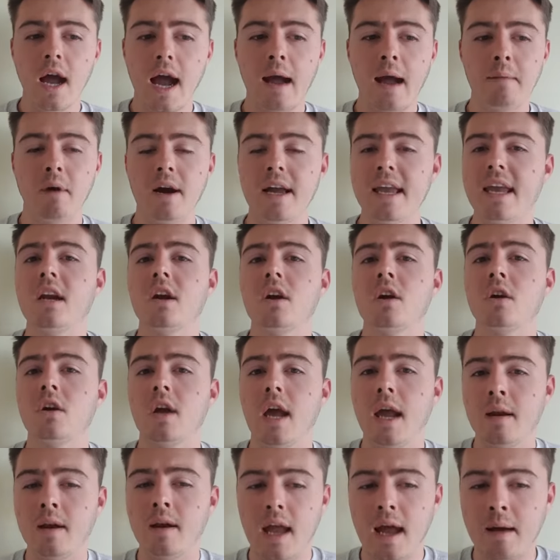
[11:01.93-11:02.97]
Am I
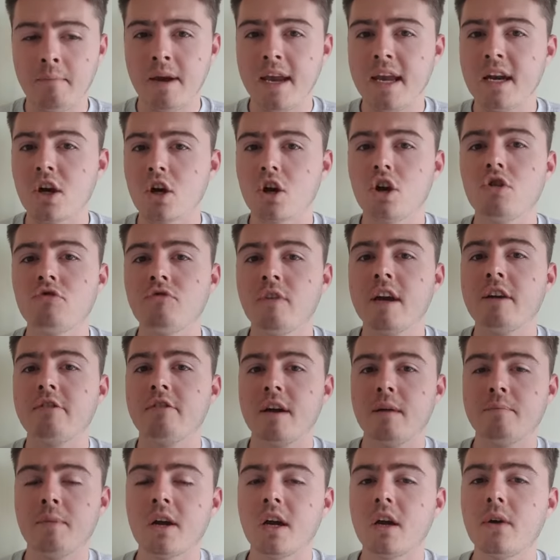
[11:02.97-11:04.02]
in a career,
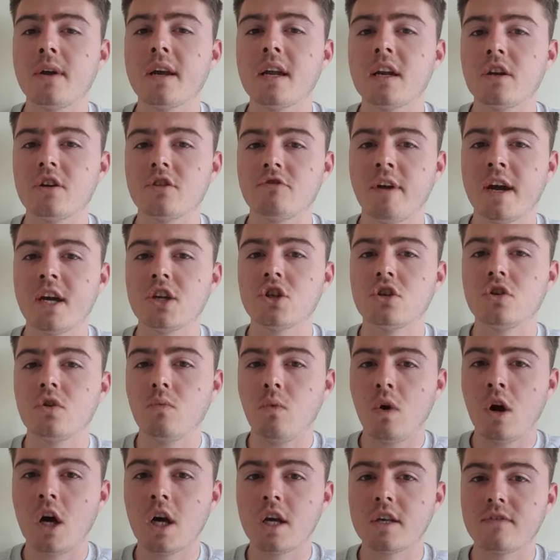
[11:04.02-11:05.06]
and am I going in a direction that
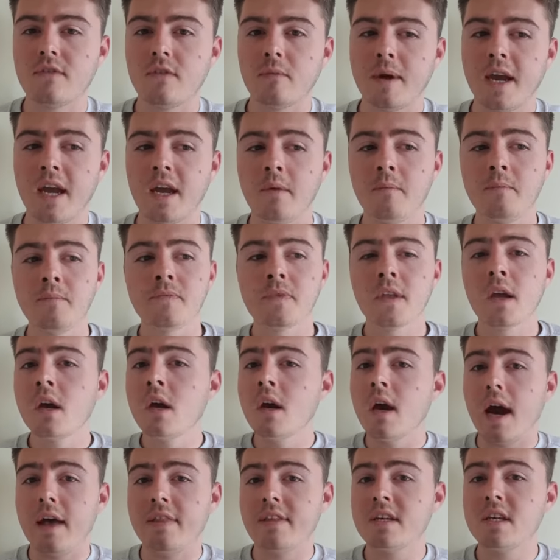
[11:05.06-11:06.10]
works for me?
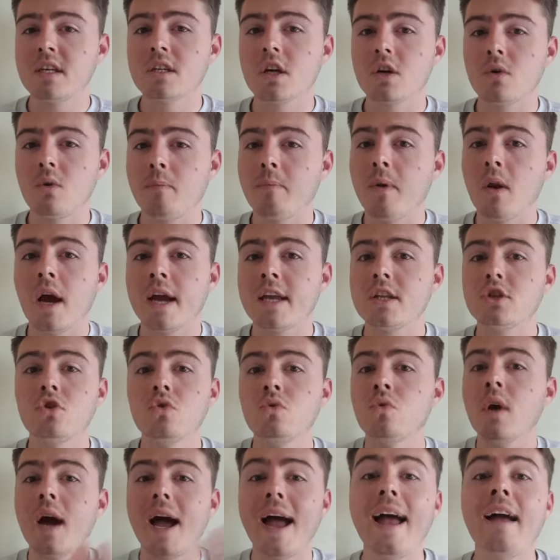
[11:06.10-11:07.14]
And this is going to apply
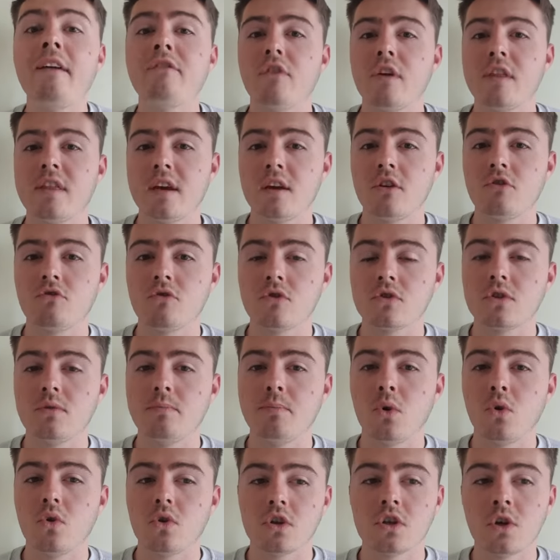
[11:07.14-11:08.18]
to everything across the
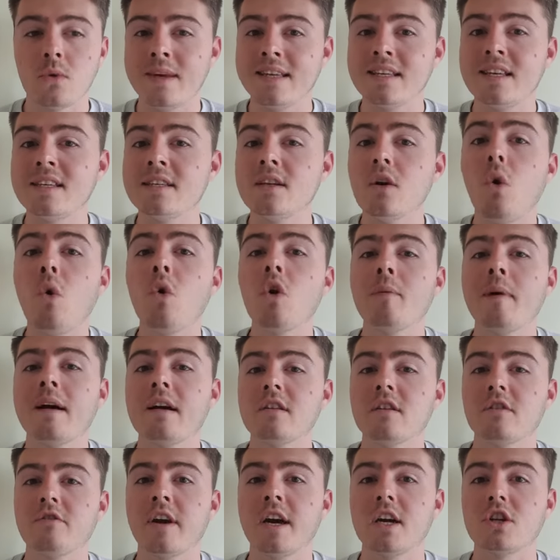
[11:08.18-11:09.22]
board. So this is all
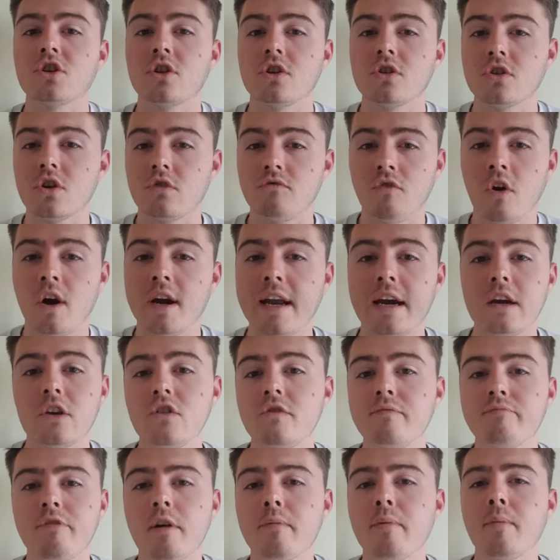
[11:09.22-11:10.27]
about direction. So right now
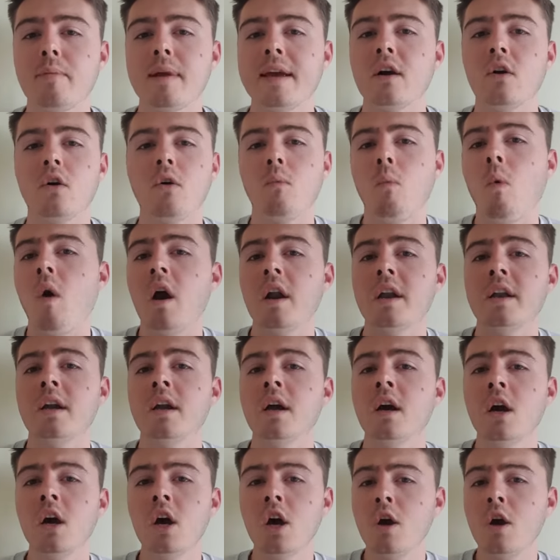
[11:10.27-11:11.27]
you've probably got one